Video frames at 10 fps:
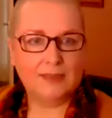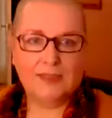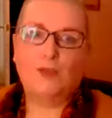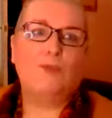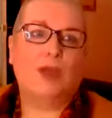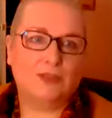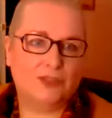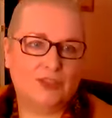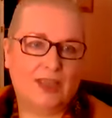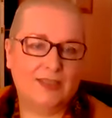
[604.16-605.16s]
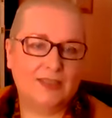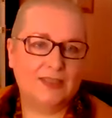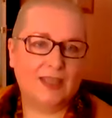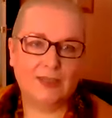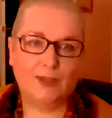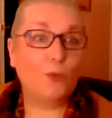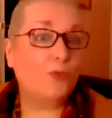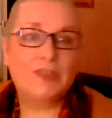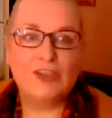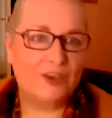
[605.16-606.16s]
so much and all
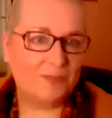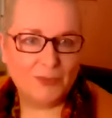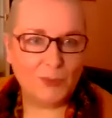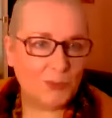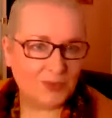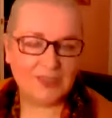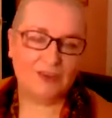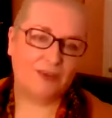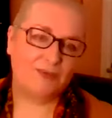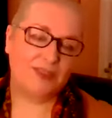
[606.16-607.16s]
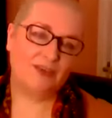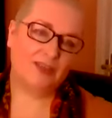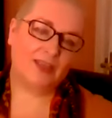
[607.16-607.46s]
the time. So